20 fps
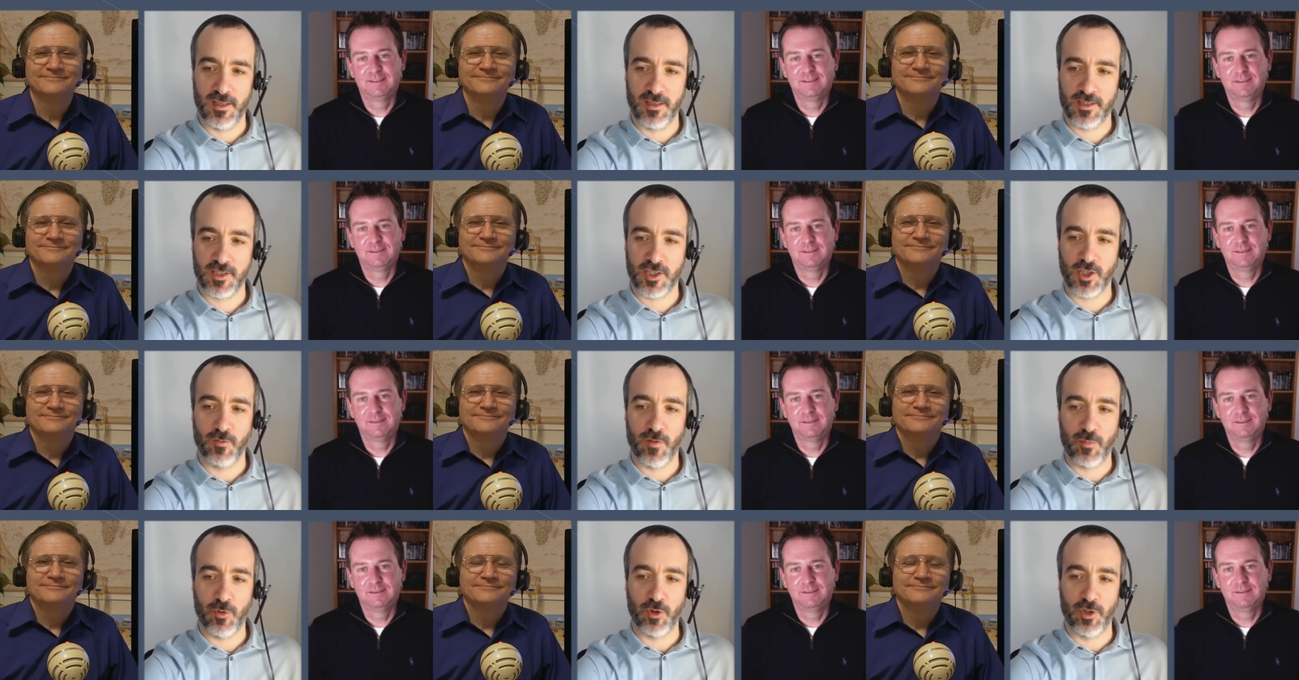
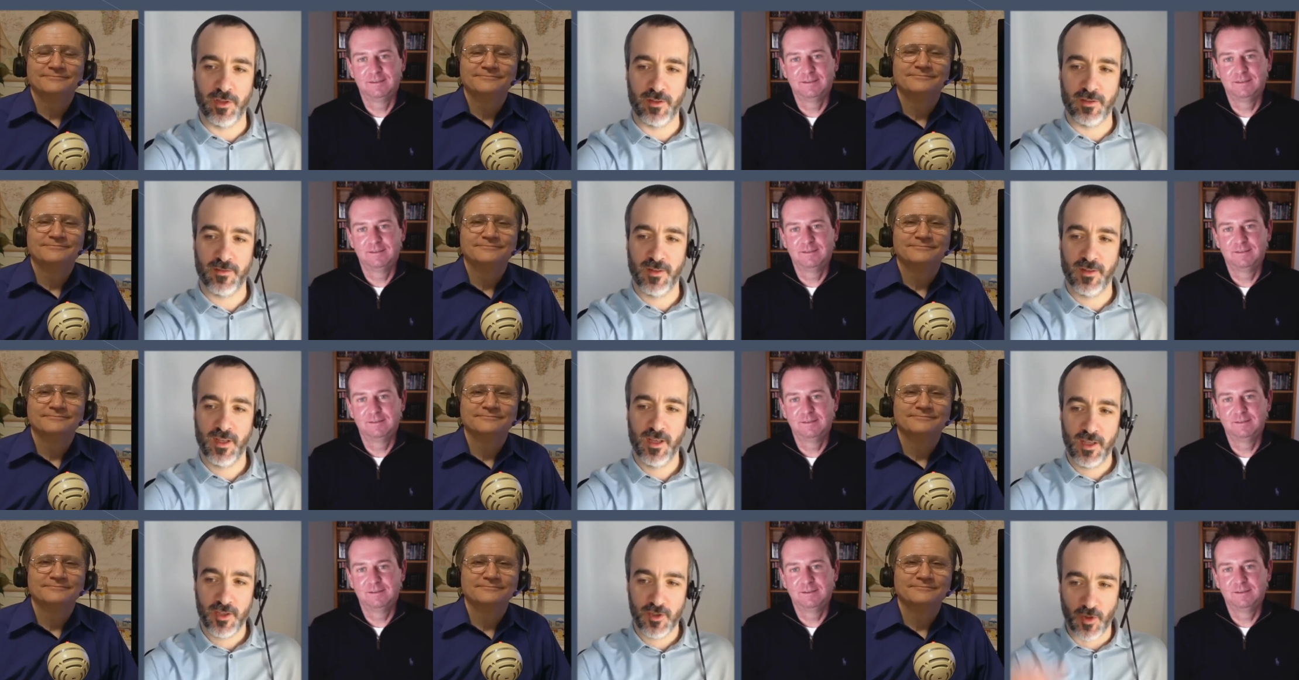Speaker 1: silver bullet.
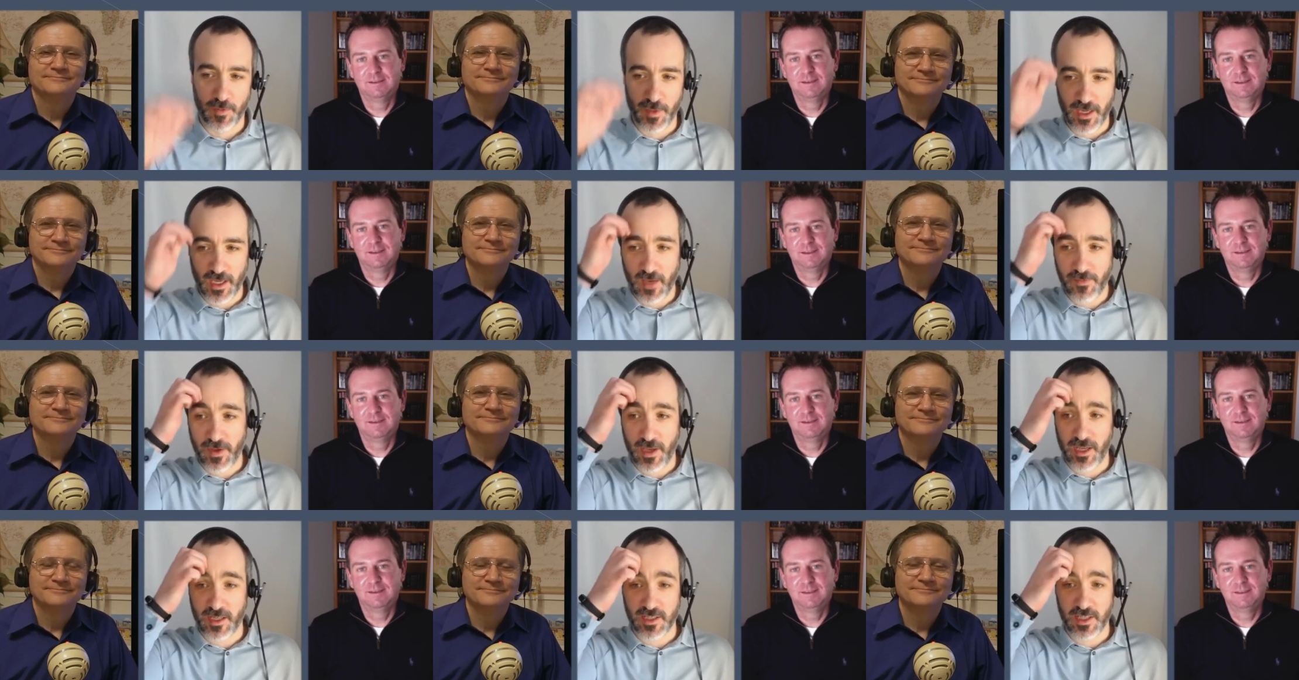So I think
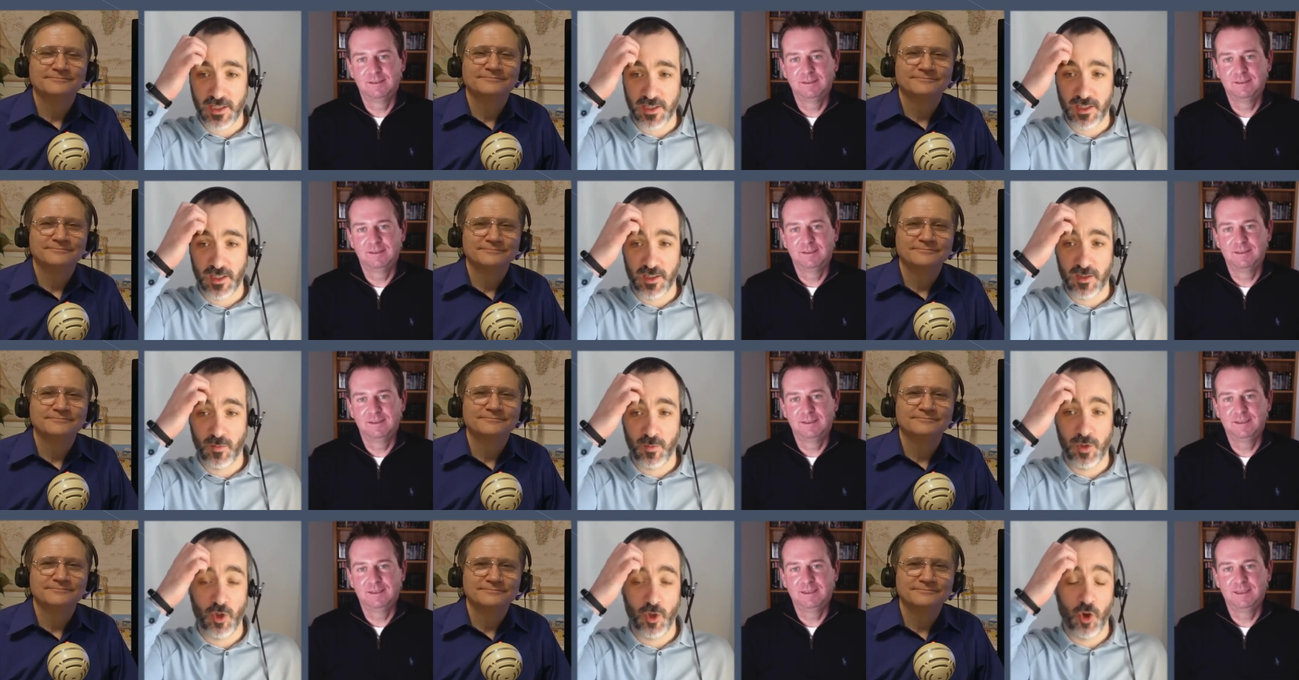if it
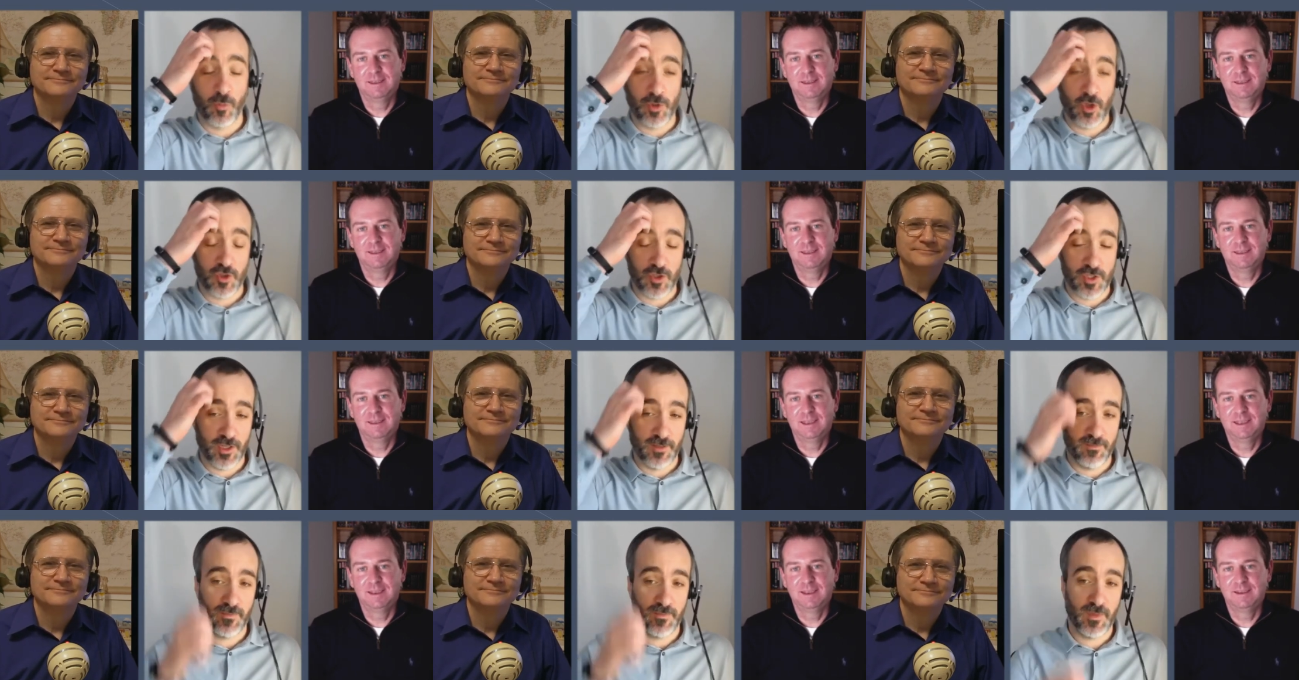existed, we'd all be
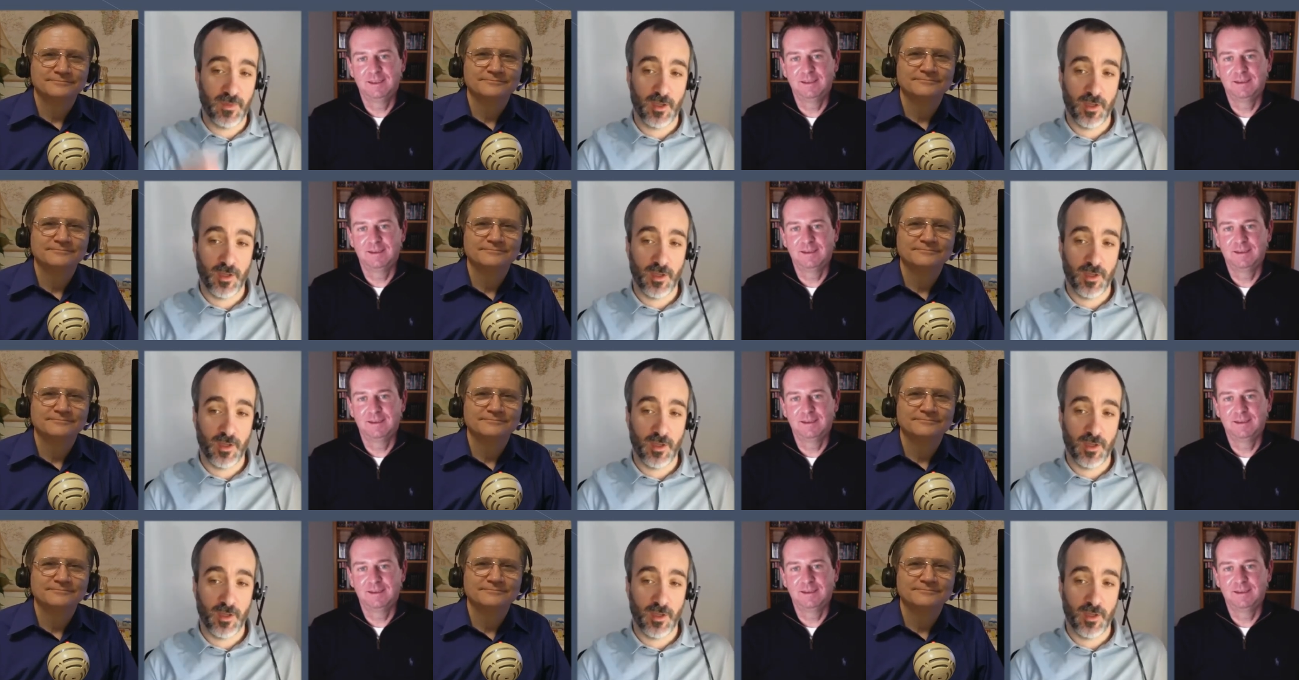using it.